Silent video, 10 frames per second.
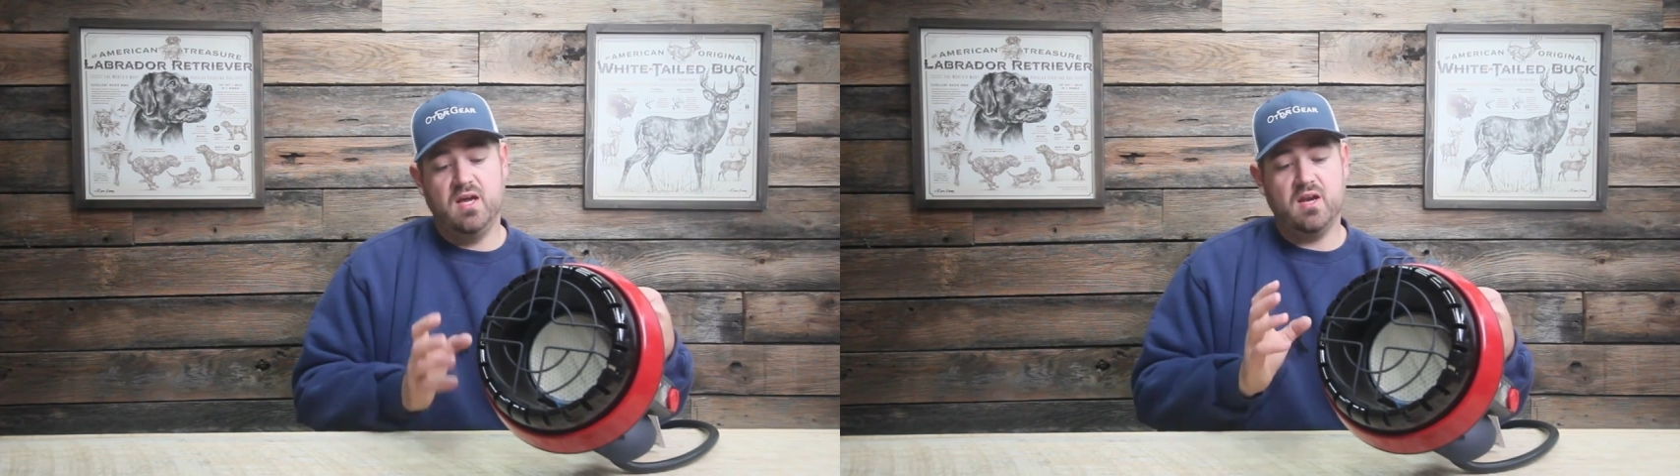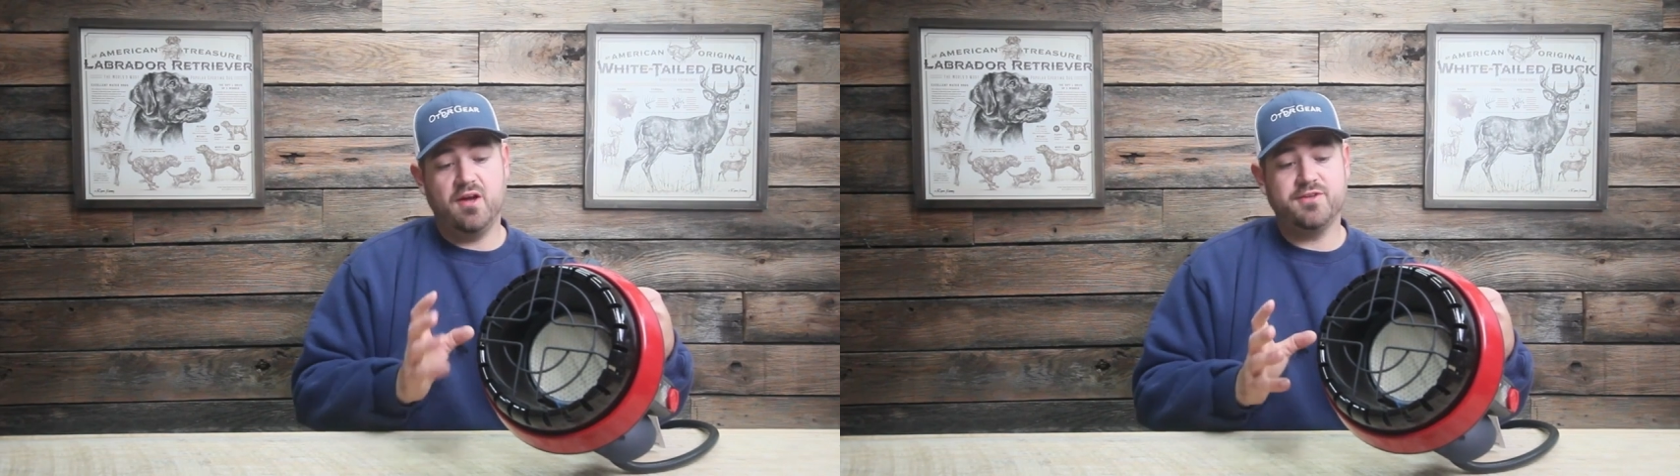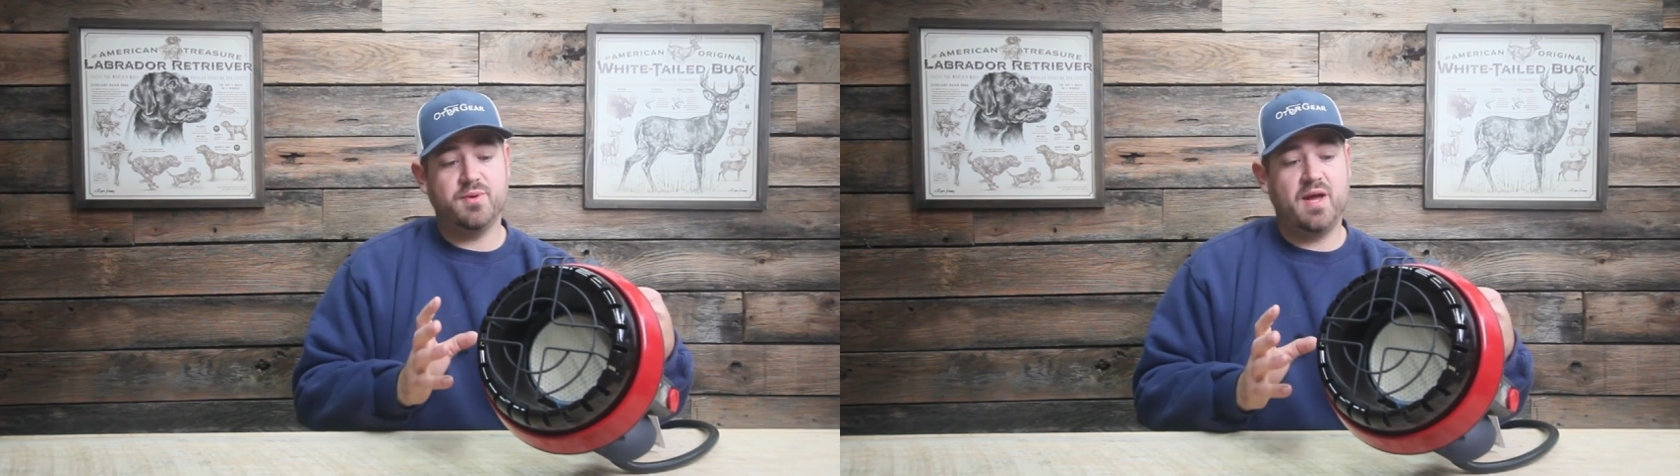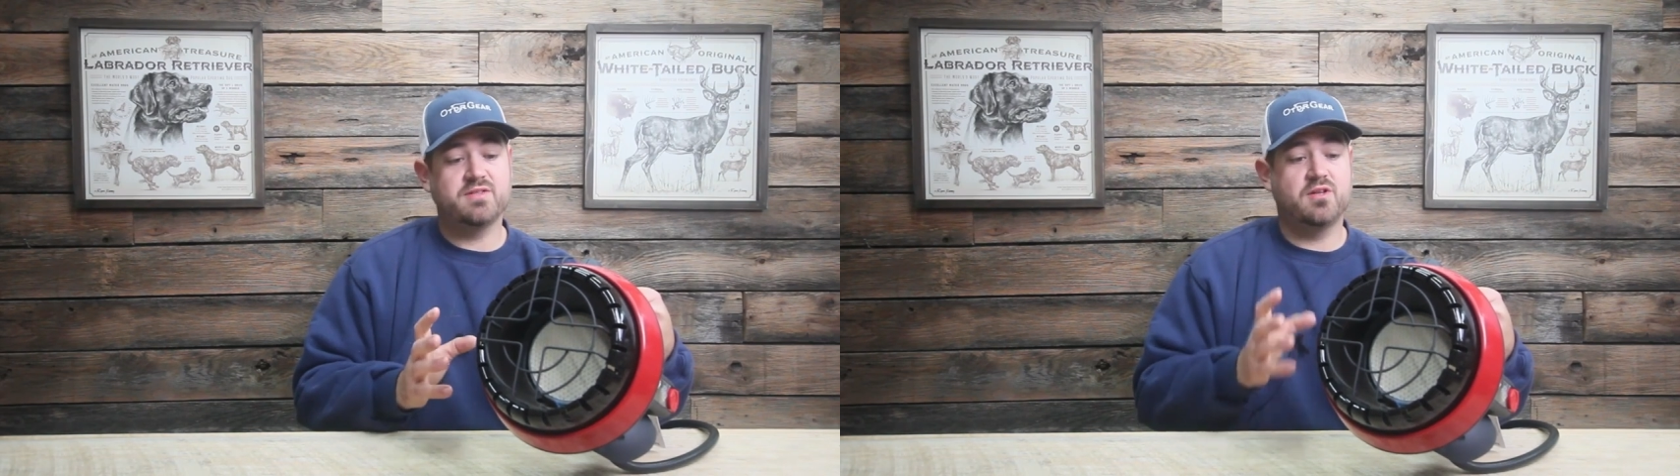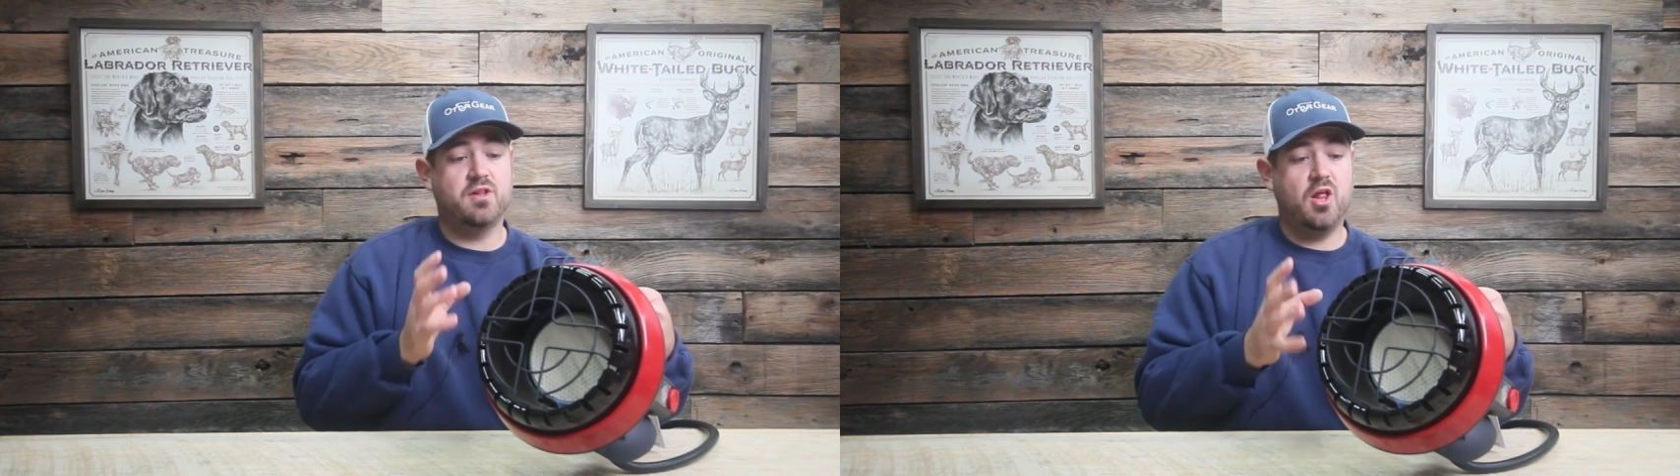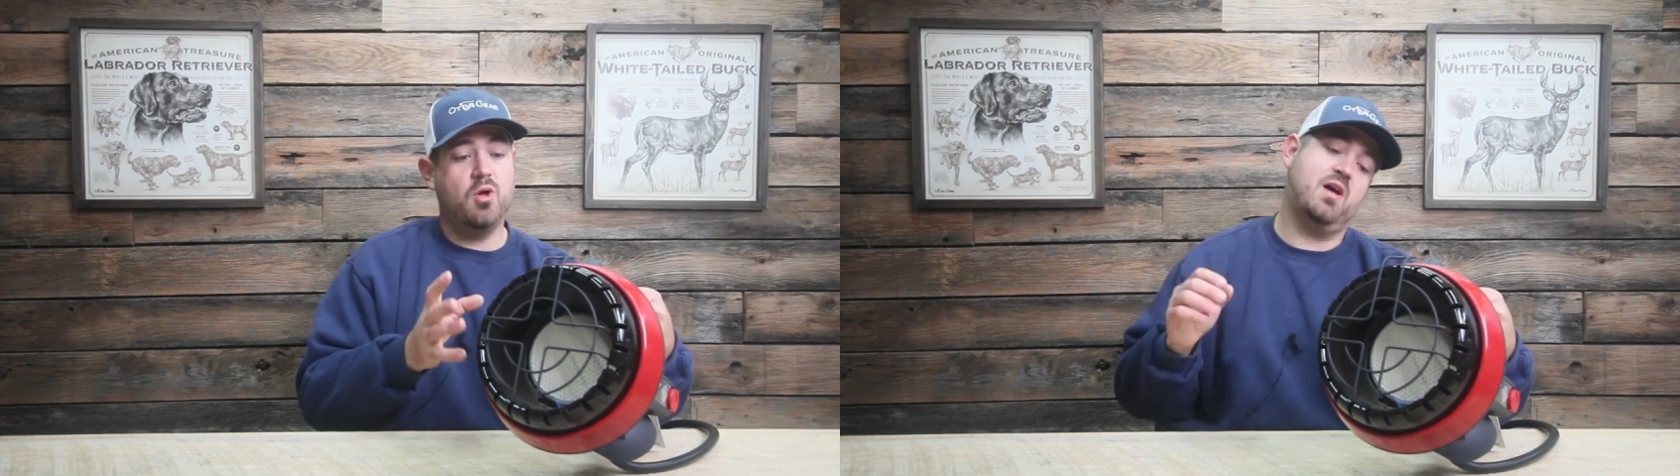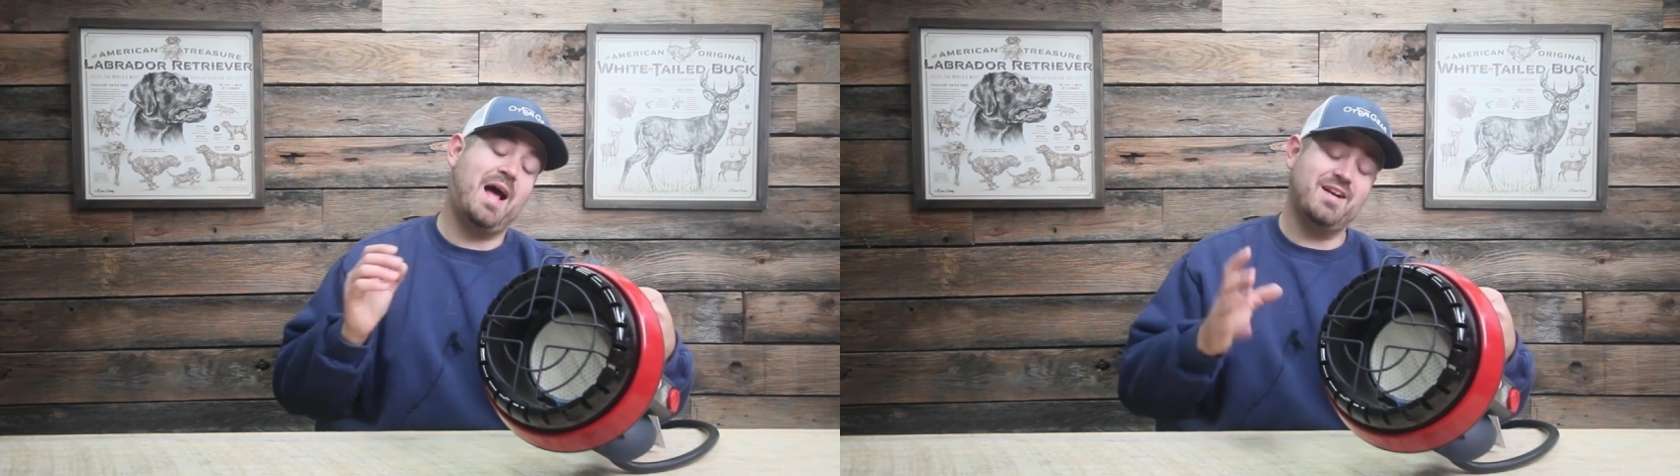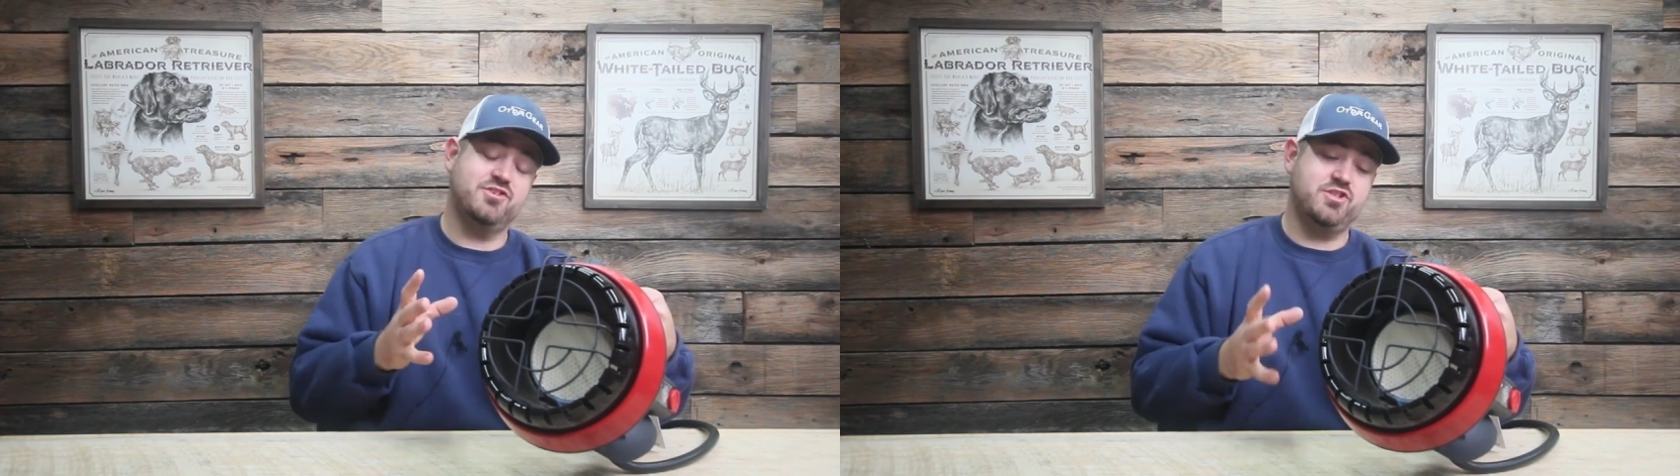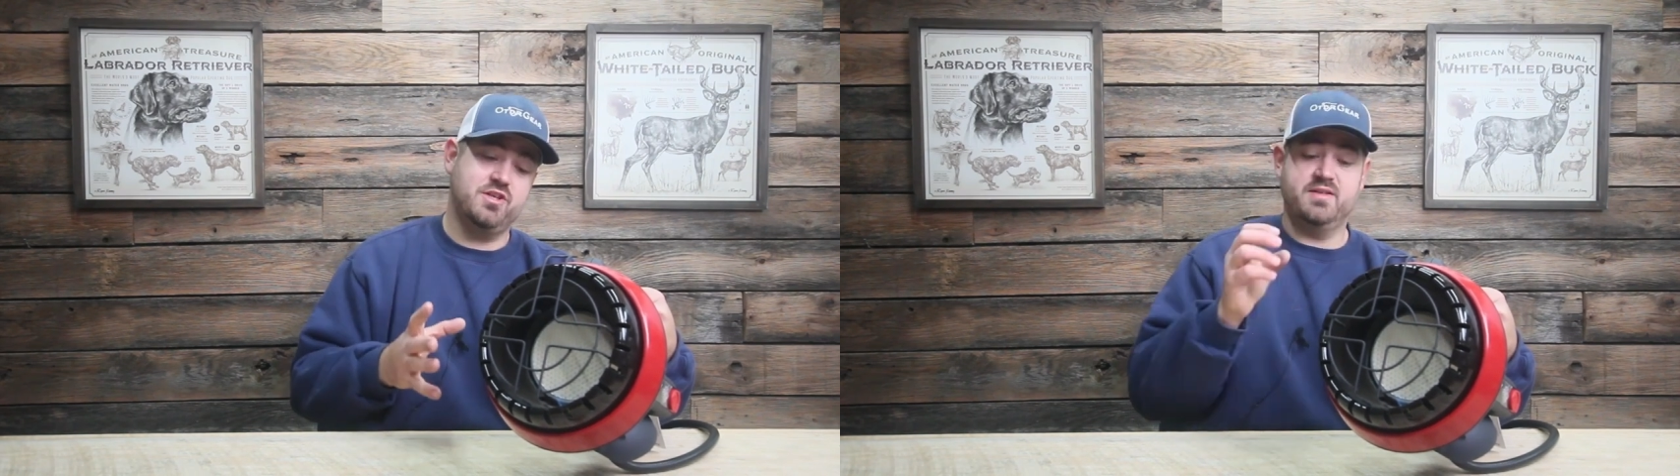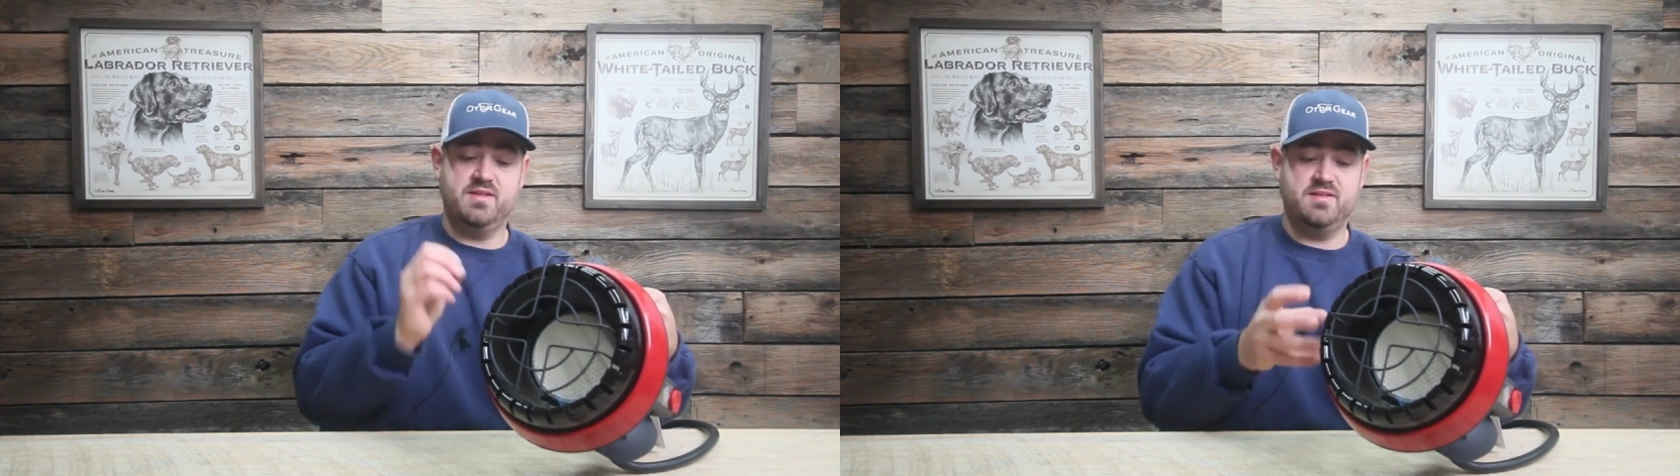It also has a low
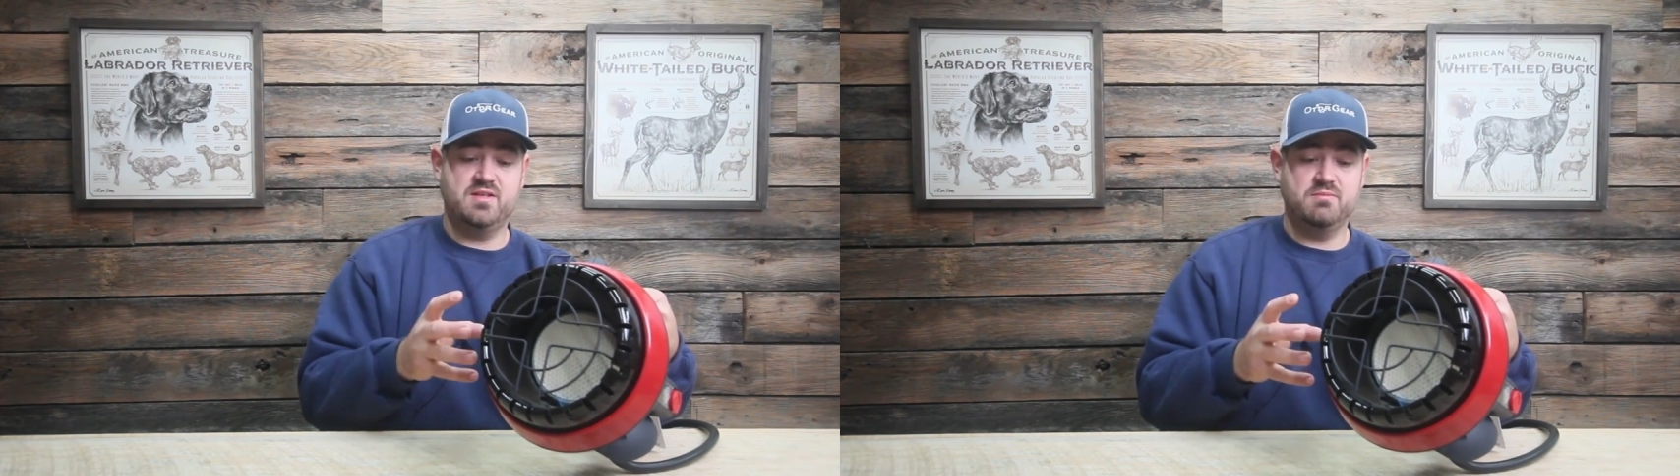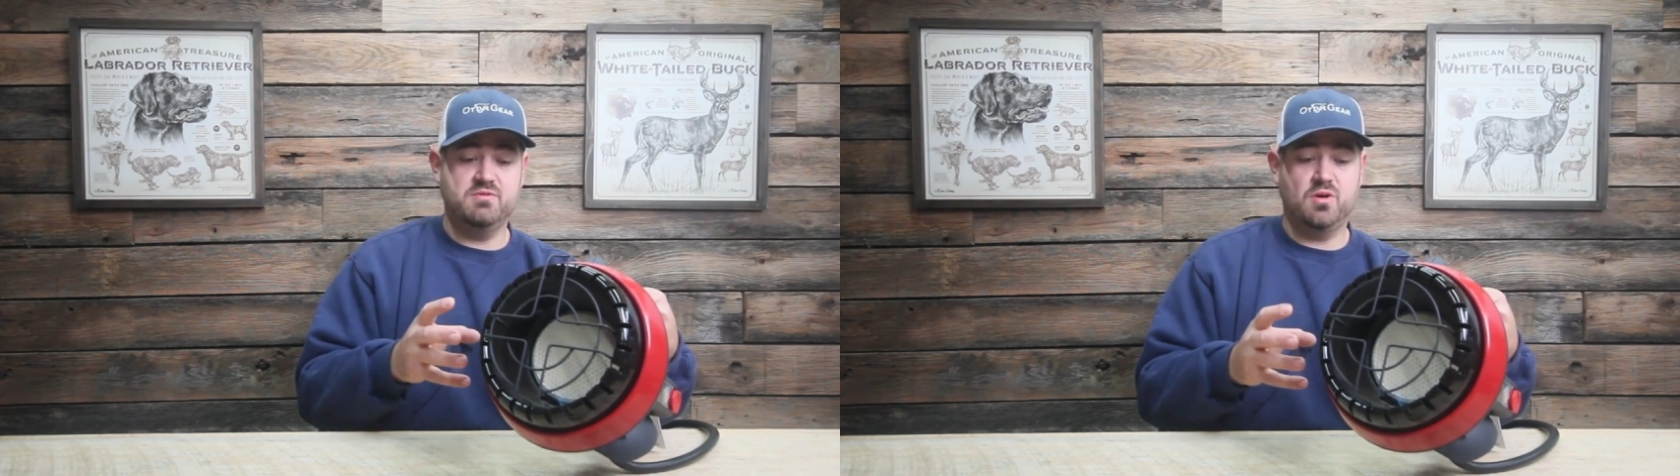oxygen system,